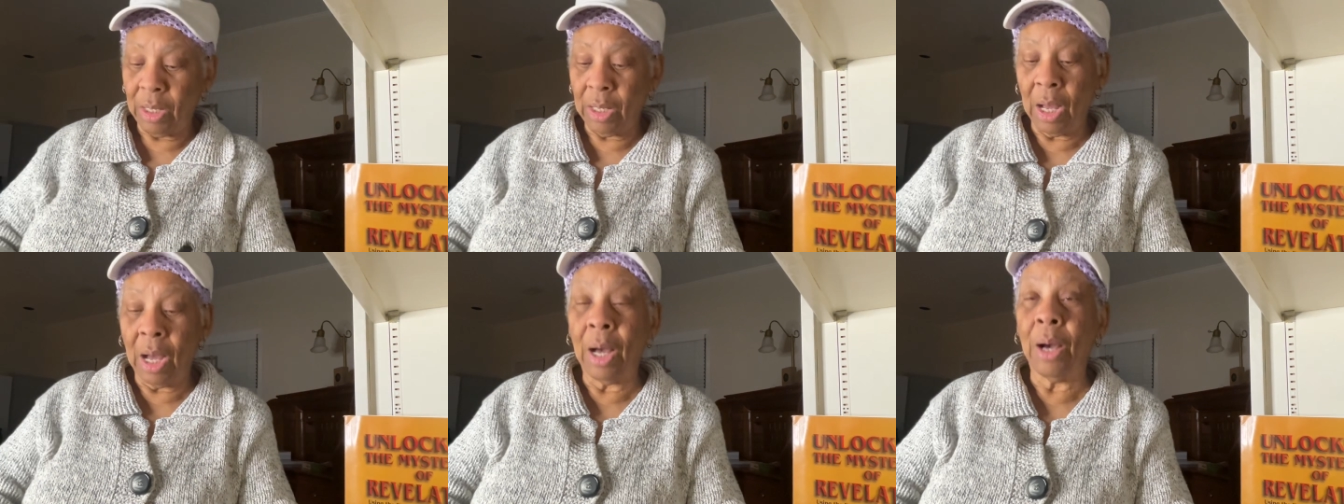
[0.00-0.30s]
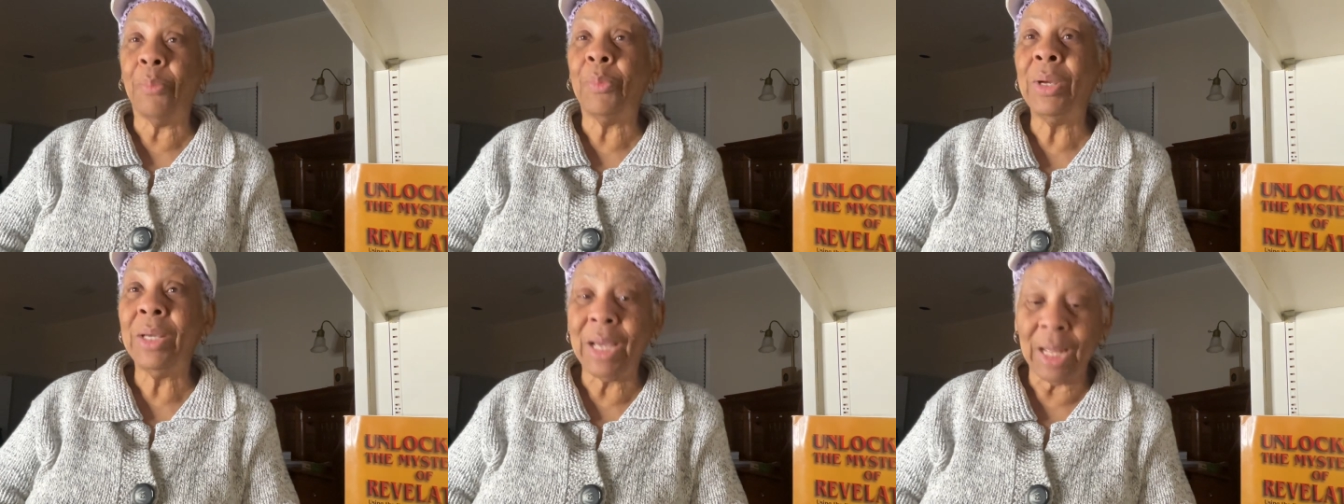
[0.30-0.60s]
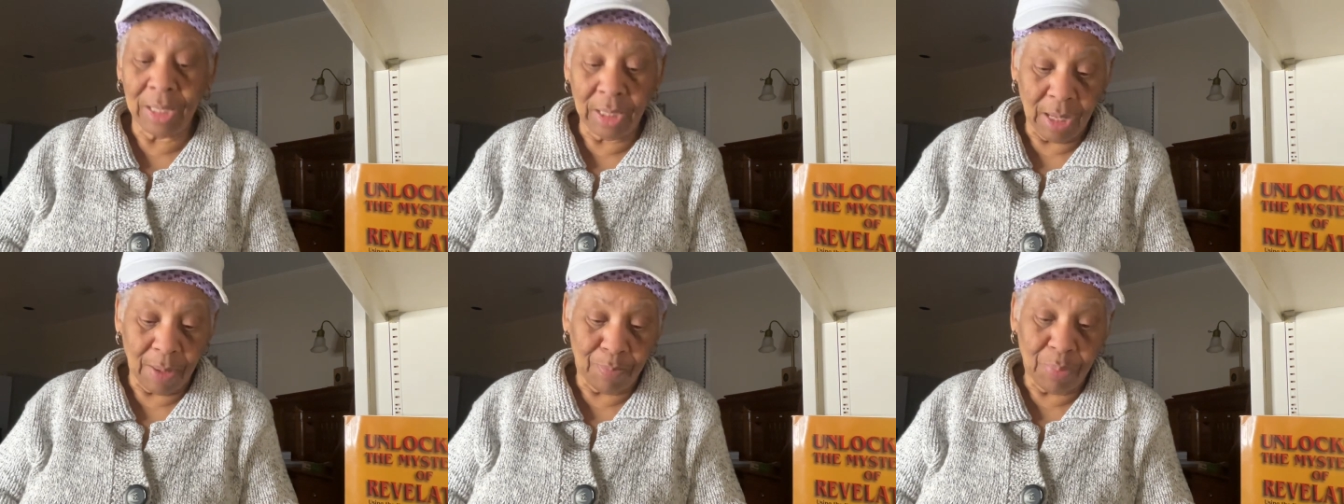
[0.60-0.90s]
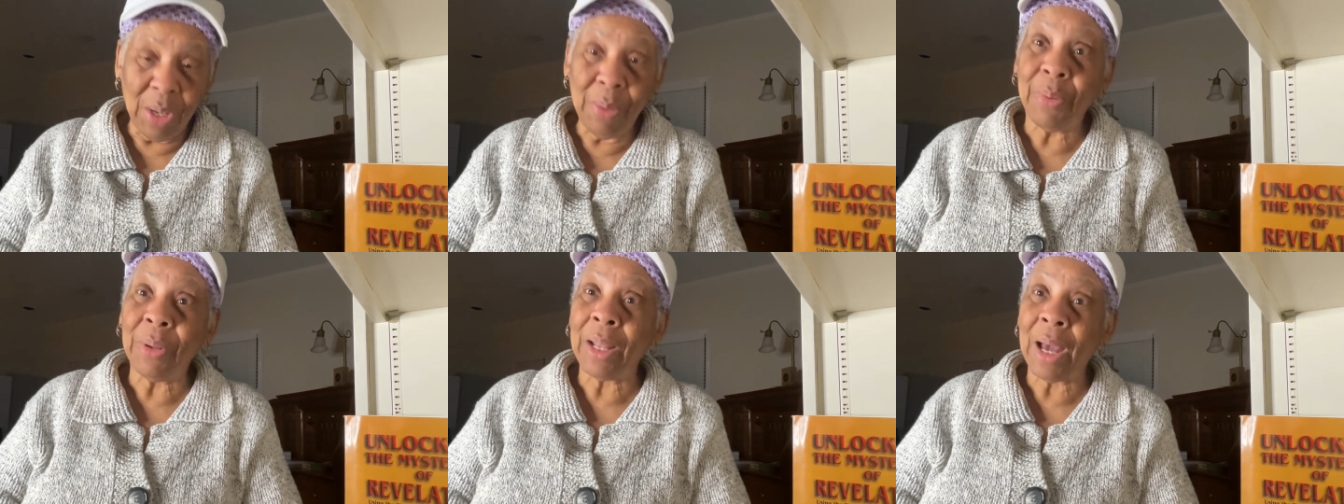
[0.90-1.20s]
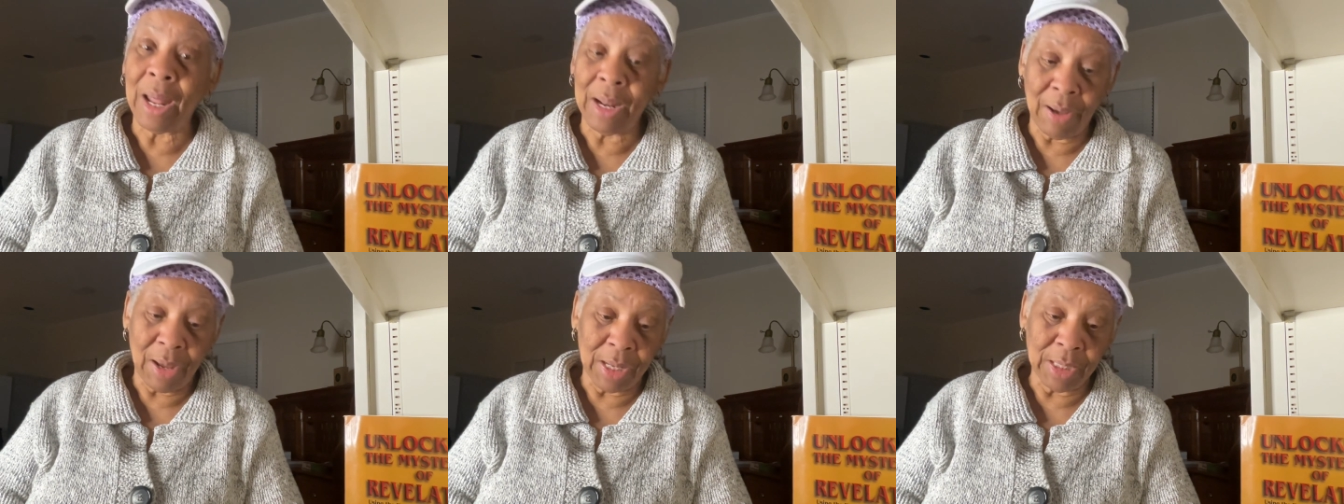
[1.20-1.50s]
uh, we got to get people
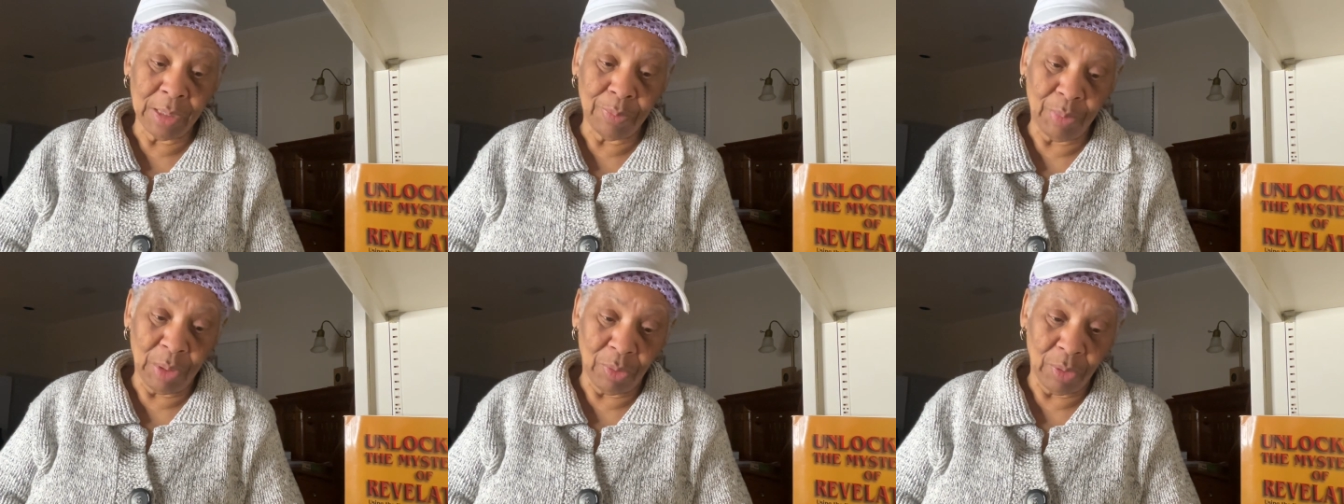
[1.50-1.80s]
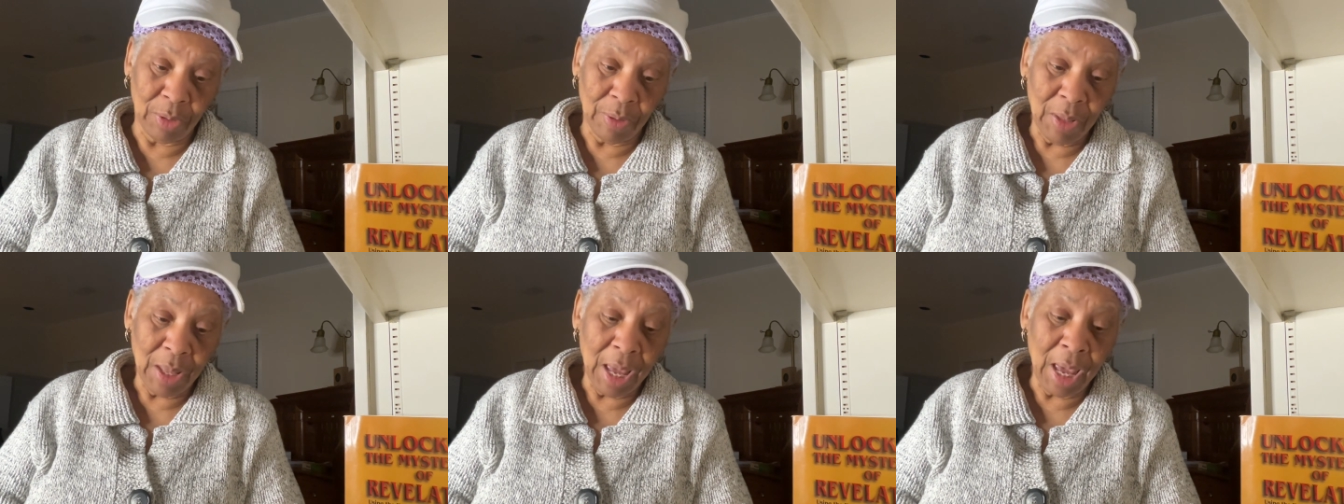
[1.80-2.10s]
out of our spirit